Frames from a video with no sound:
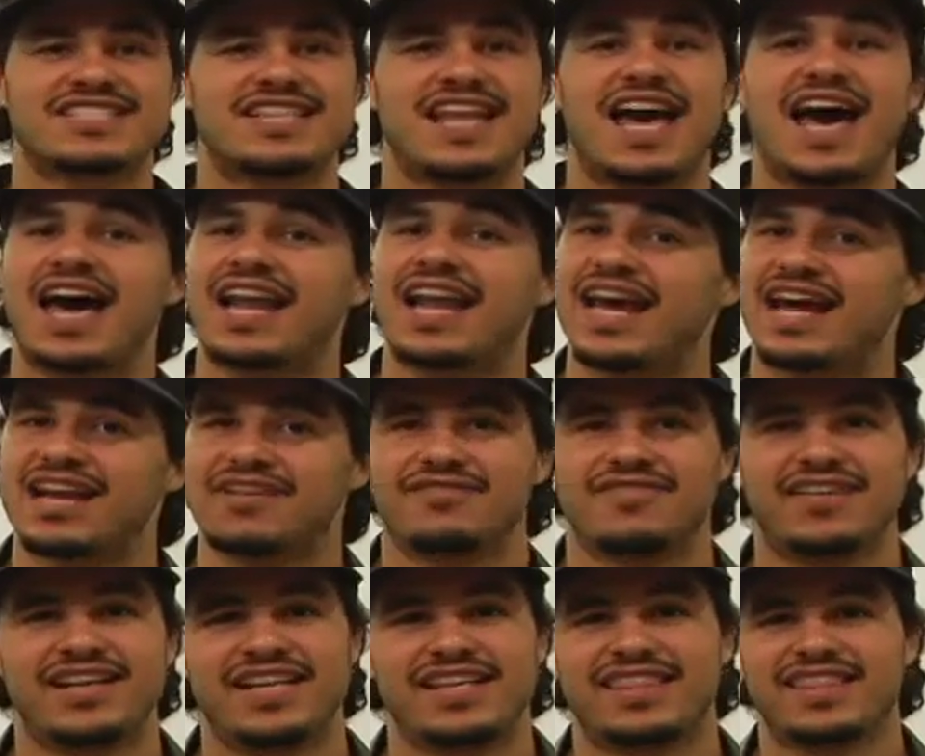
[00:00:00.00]
snot out
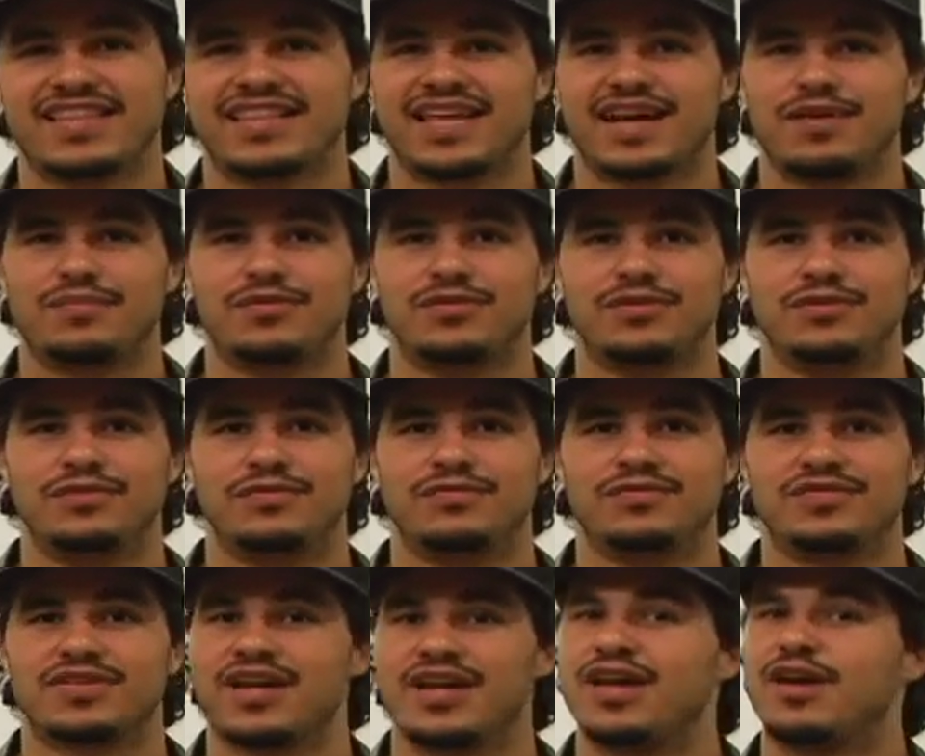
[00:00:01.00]
of anything that
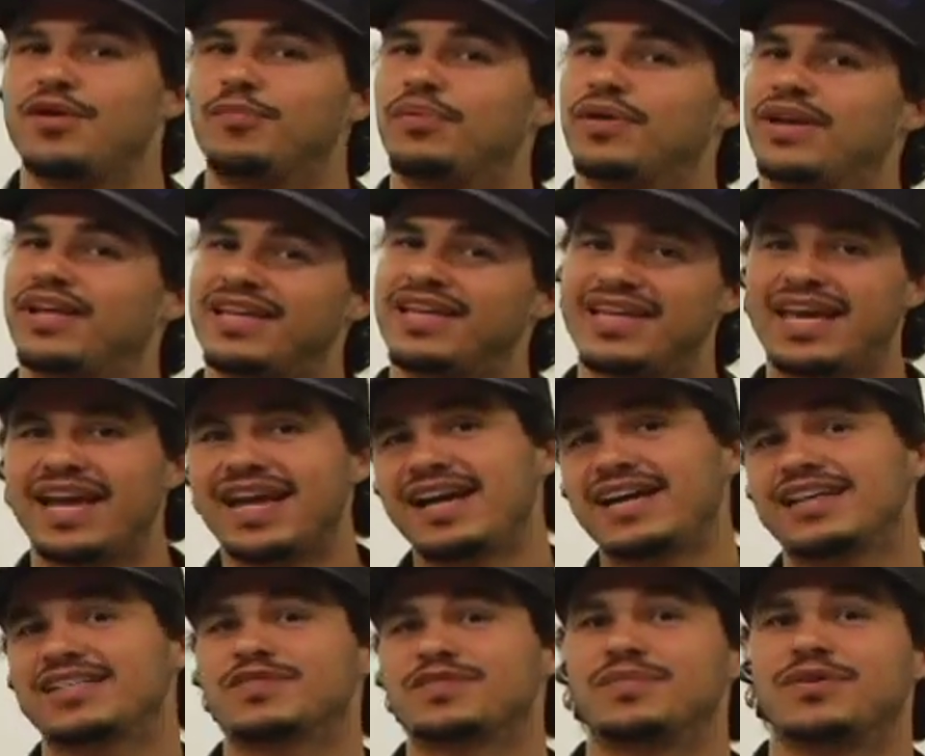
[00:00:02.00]
moves. But in
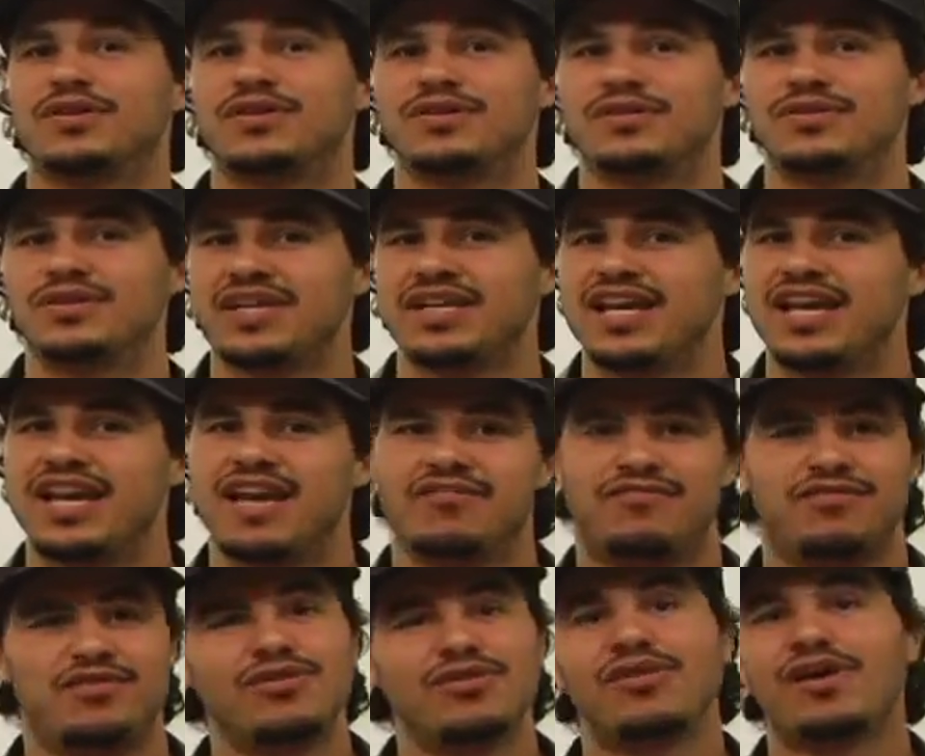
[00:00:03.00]
Chaos mode, if
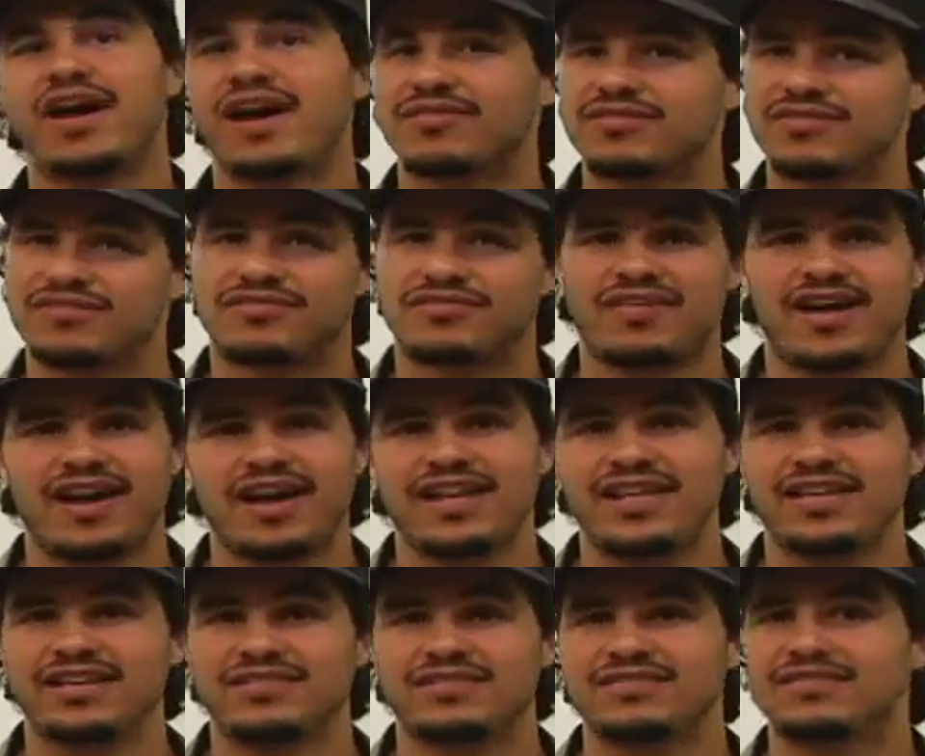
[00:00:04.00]
you don't have to fight
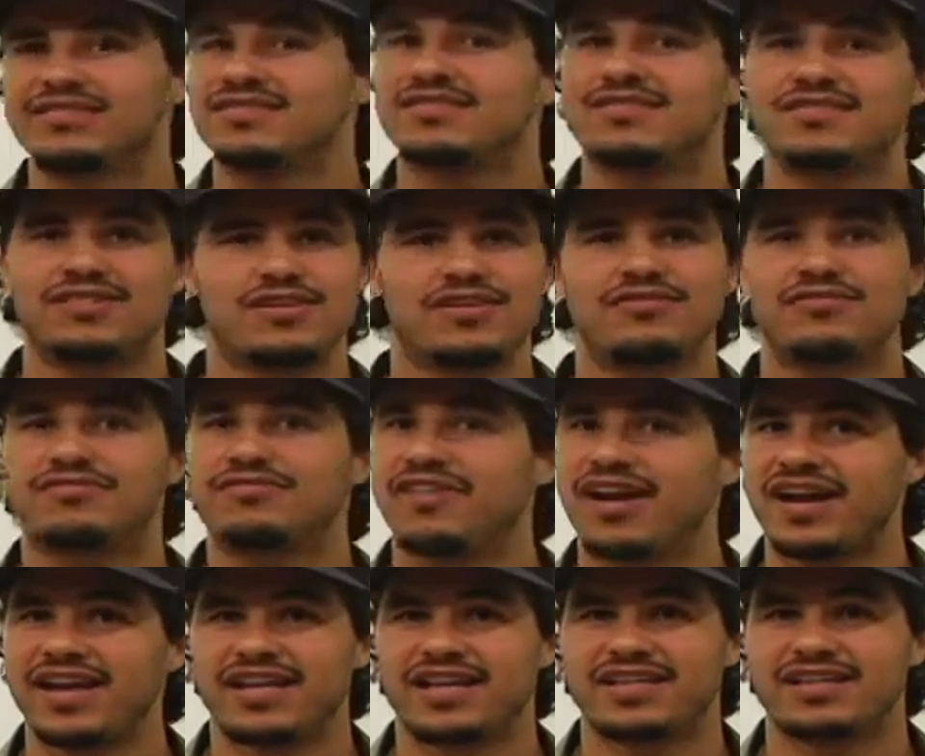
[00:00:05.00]
it, don't
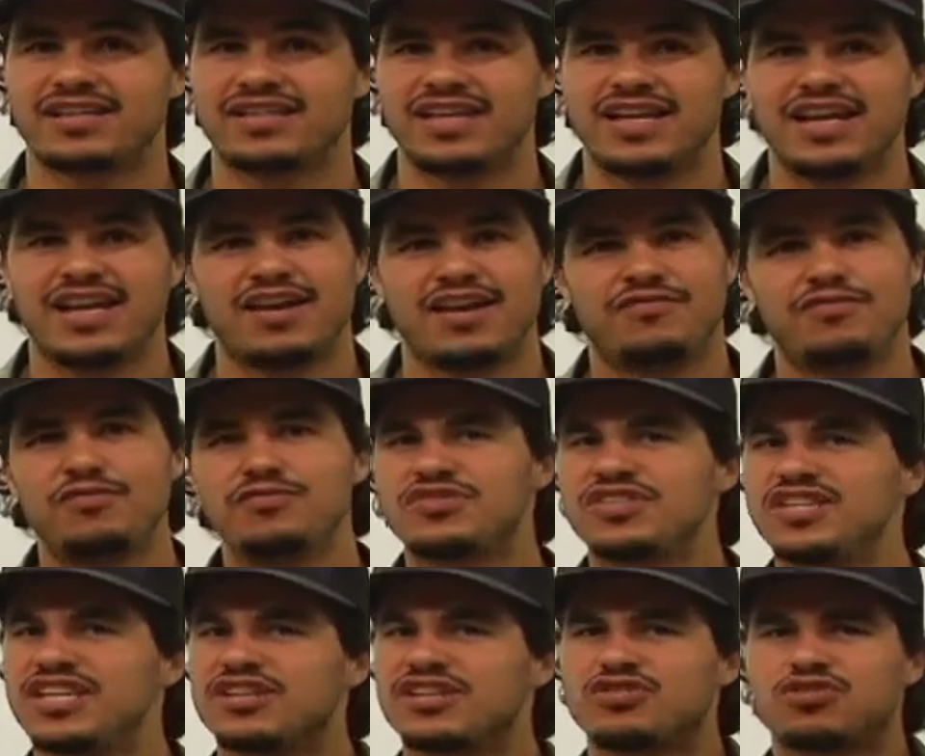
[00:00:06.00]
fight it. If you
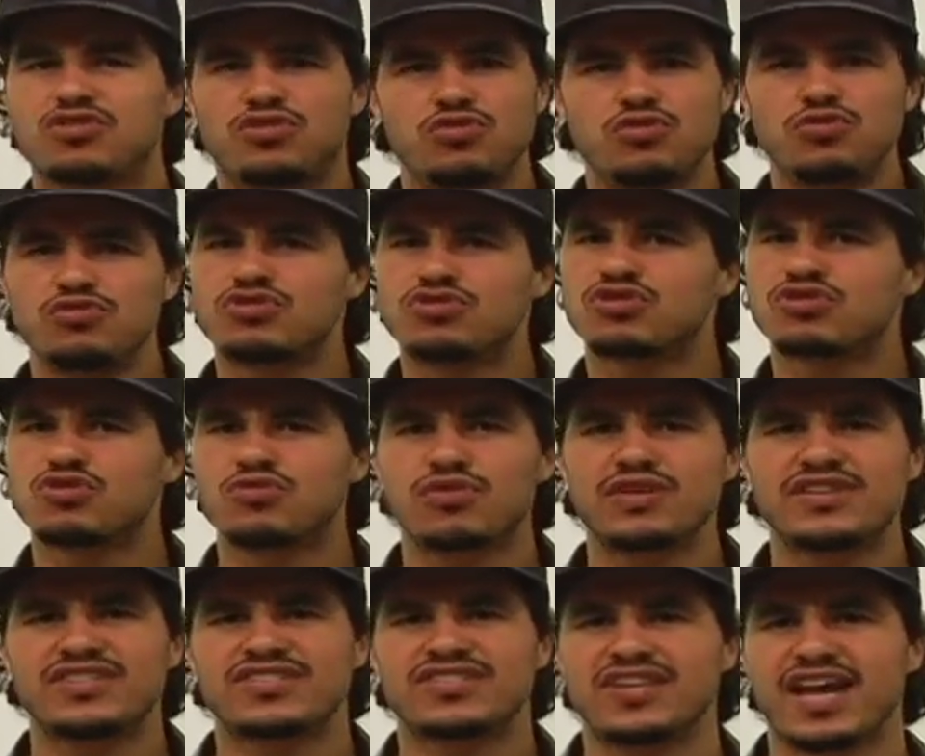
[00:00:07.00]
see a
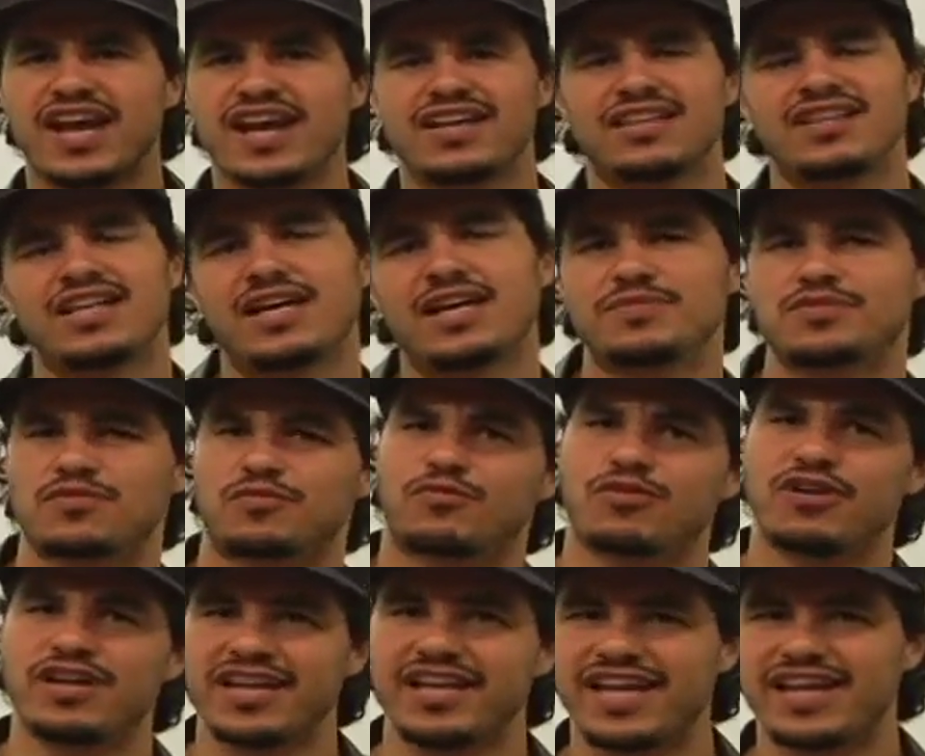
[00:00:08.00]
2-story Cyclops
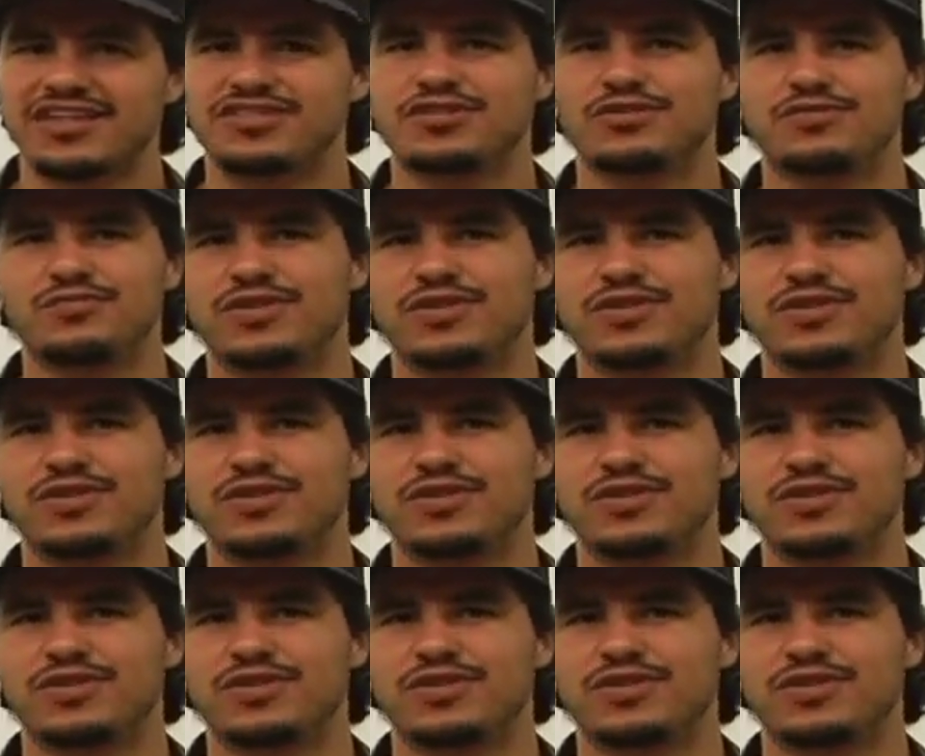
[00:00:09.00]
running at